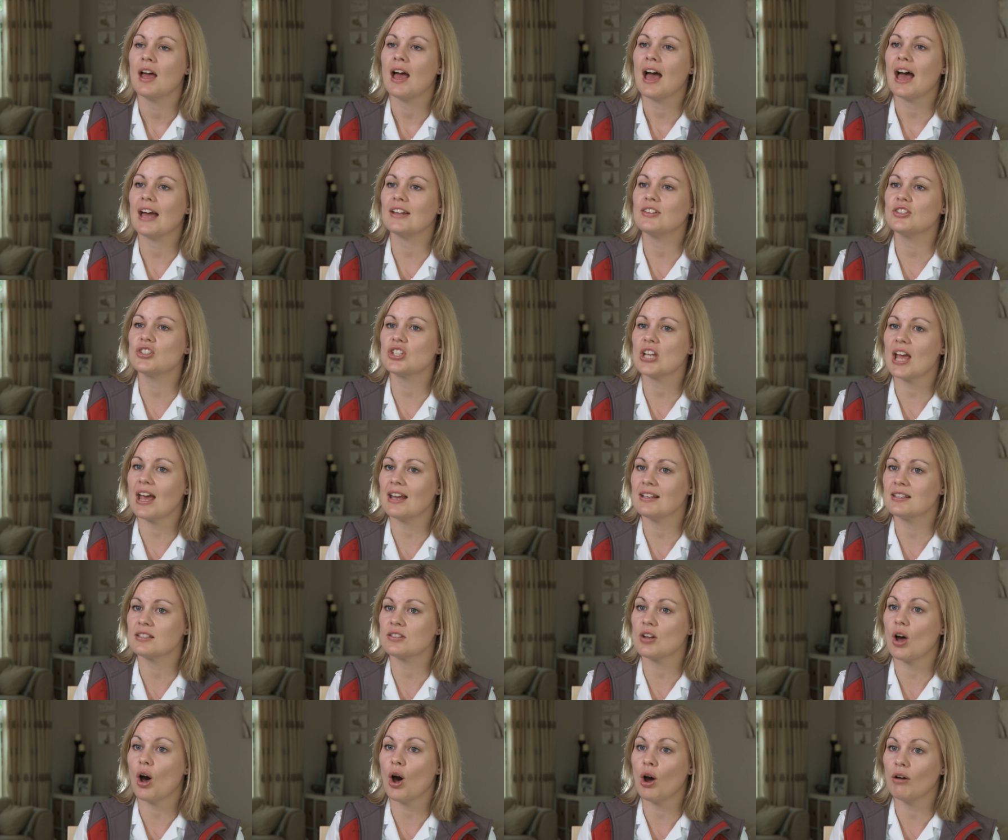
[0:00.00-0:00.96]
and
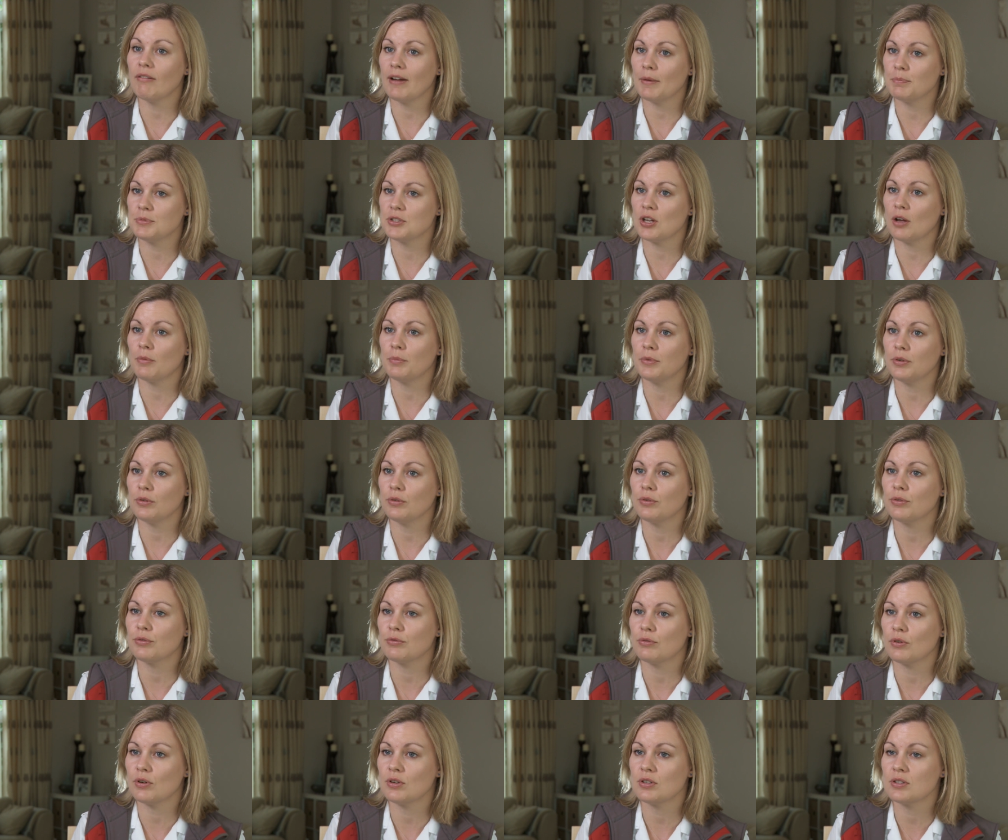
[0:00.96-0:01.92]
chest or abdominal
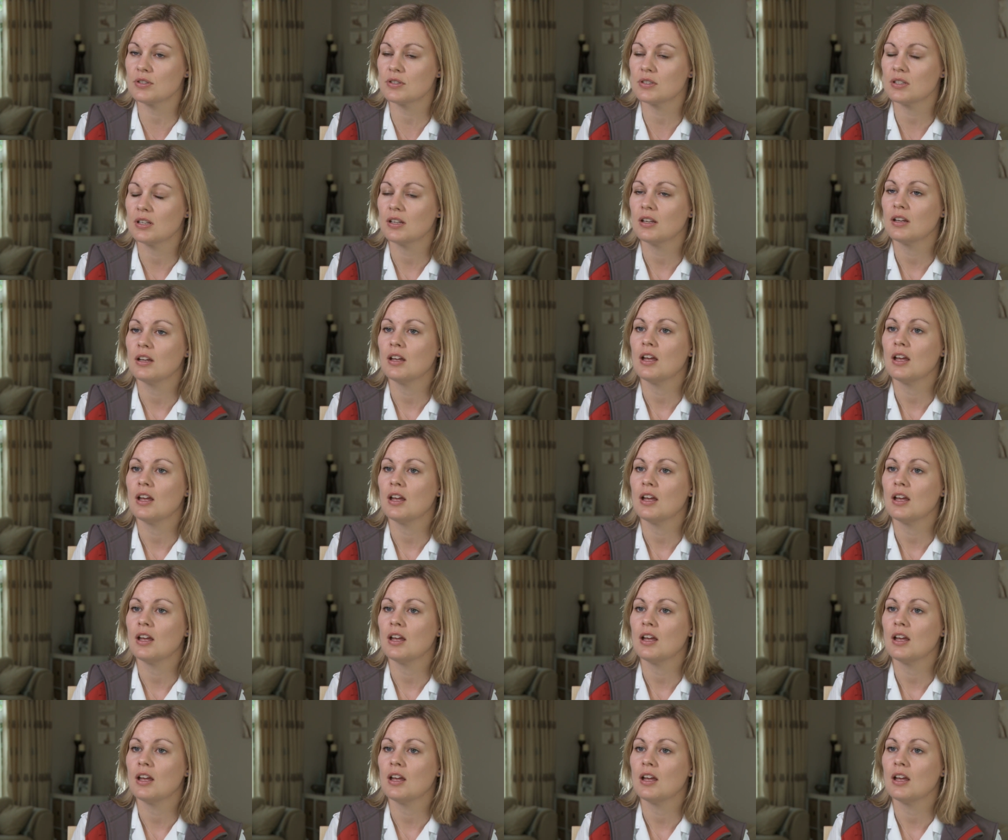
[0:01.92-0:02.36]
thrusts,